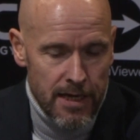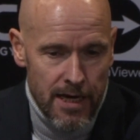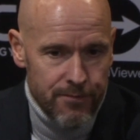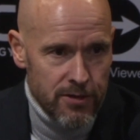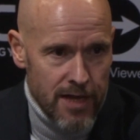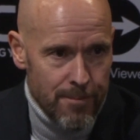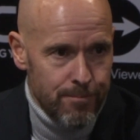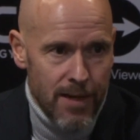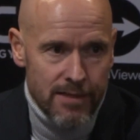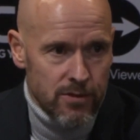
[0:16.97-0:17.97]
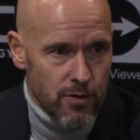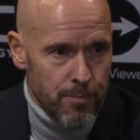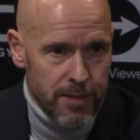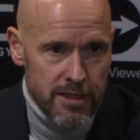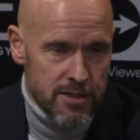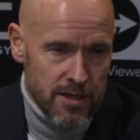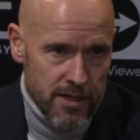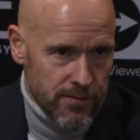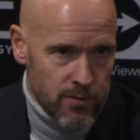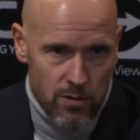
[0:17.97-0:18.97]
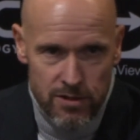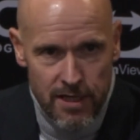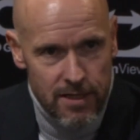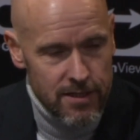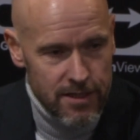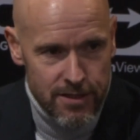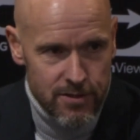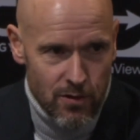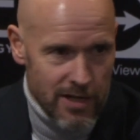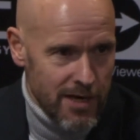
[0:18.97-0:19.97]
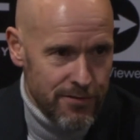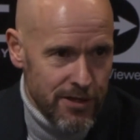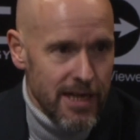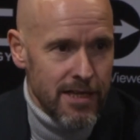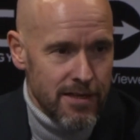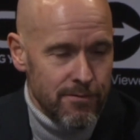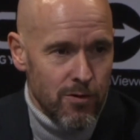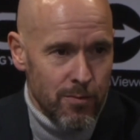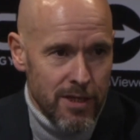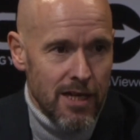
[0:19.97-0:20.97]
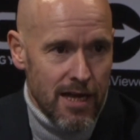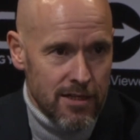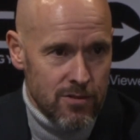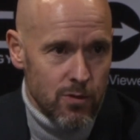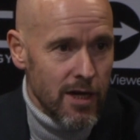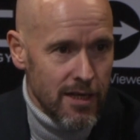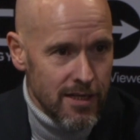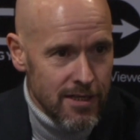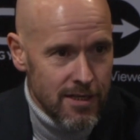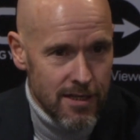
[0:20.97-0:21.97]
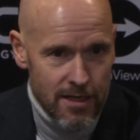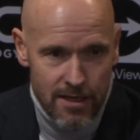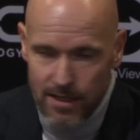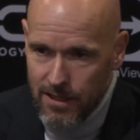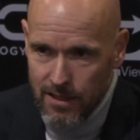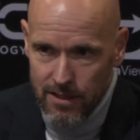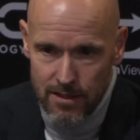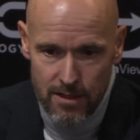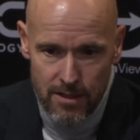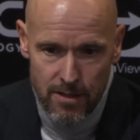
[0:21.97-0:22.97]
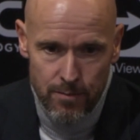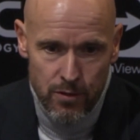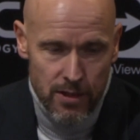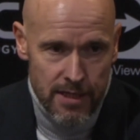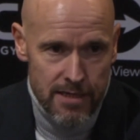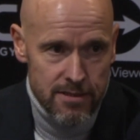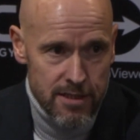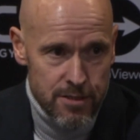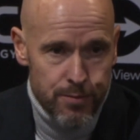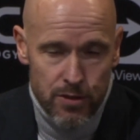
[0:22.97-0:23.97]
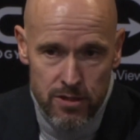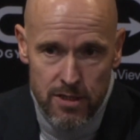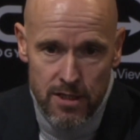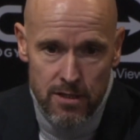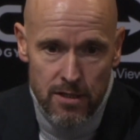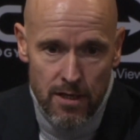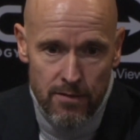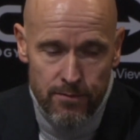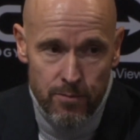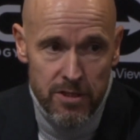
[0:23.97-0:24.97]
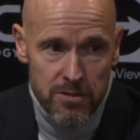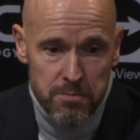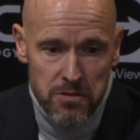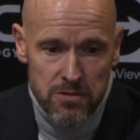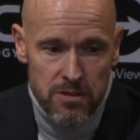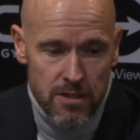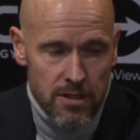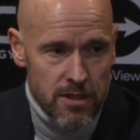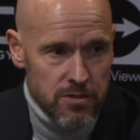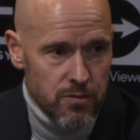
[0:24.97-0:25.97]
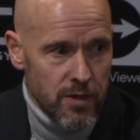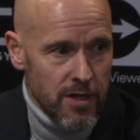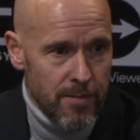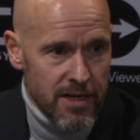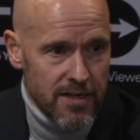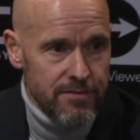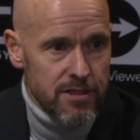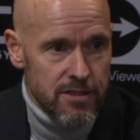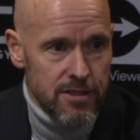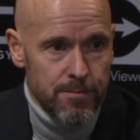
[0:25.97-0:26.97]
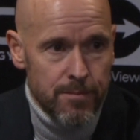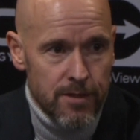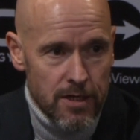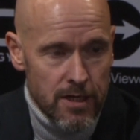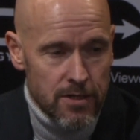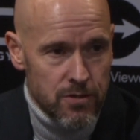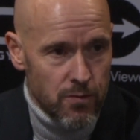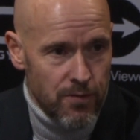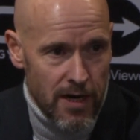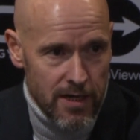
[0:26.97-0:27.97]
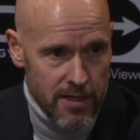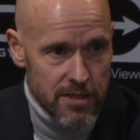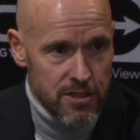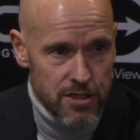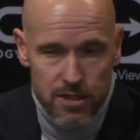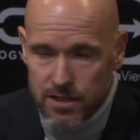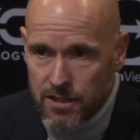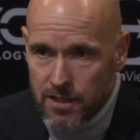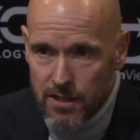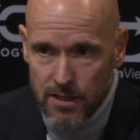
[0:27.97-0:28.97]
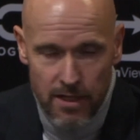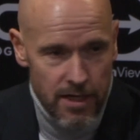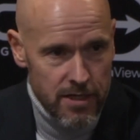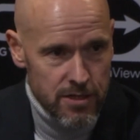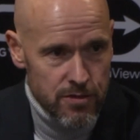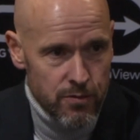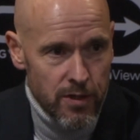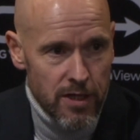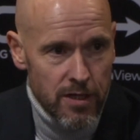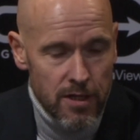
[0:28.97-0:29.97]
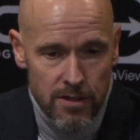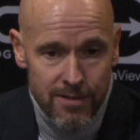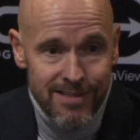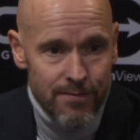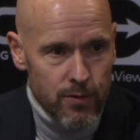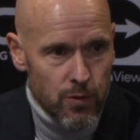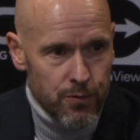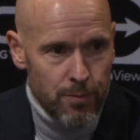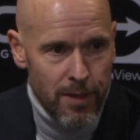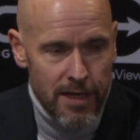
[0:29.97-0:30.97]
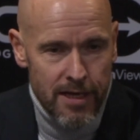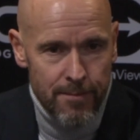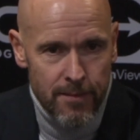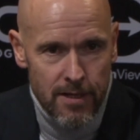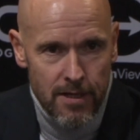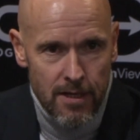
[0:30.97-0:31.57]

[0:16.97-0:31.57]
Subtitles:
every time better on the pitch. And of course, not every day will be like today, but against this Spurs, and for me, Spurs is a really magnificent team so far in this season. It is really difficult to play them,